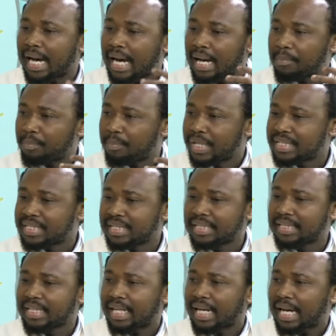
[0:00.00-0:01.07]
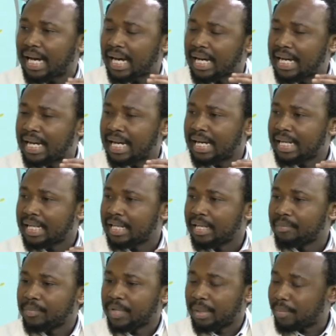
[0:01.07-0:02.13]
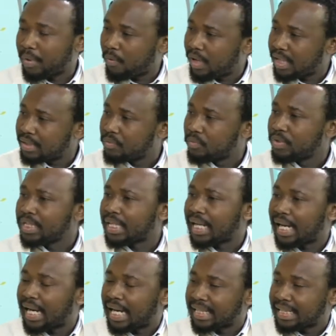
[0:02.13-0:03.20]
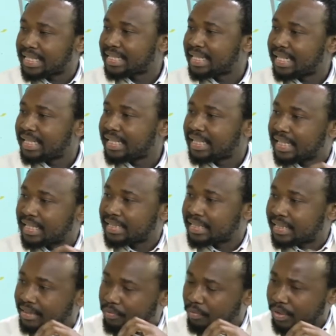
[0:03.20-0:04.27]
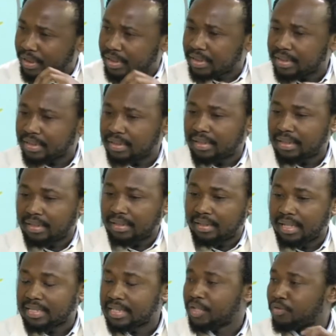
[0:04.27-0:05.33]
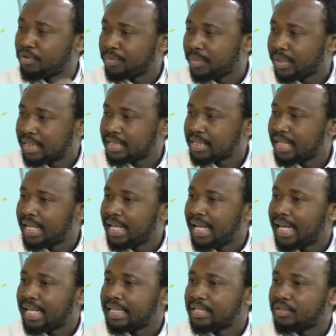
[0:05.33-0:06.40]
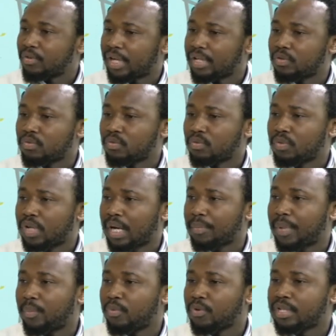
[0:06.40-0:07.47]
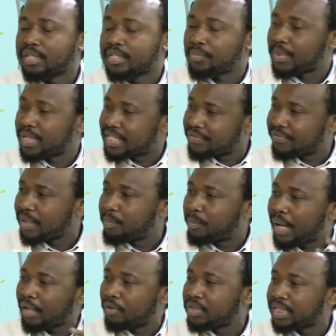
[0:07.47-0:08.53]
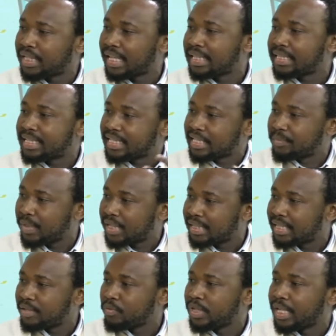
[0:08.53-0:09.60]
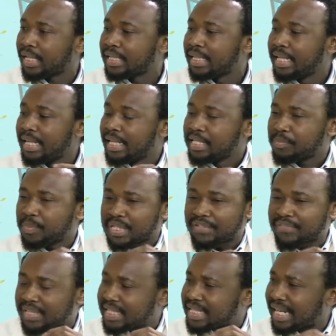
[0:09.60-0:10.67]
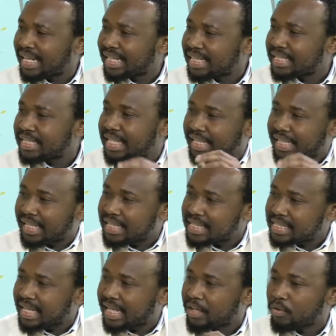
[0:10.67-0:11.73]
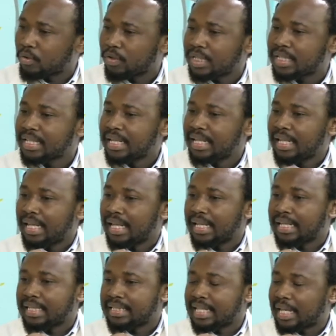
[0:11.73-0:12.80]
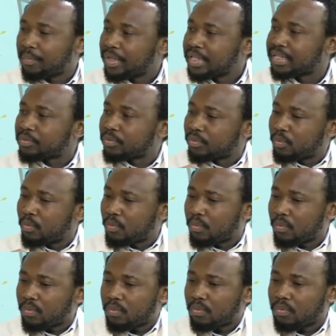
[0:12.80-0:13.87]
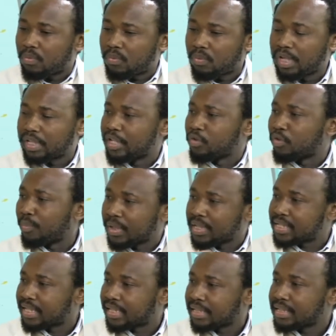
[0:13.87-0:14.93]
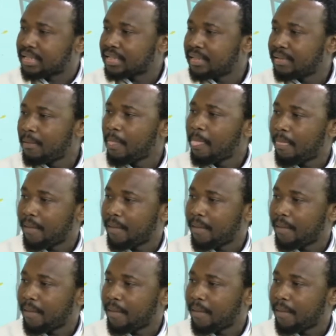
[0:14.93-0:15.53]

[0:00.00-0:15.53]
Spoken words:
basically, number one, we understanding that is the treatments and trying to come up with specific biological treatment that we can specifically target the cancer and not damage the normal cells. Yeah.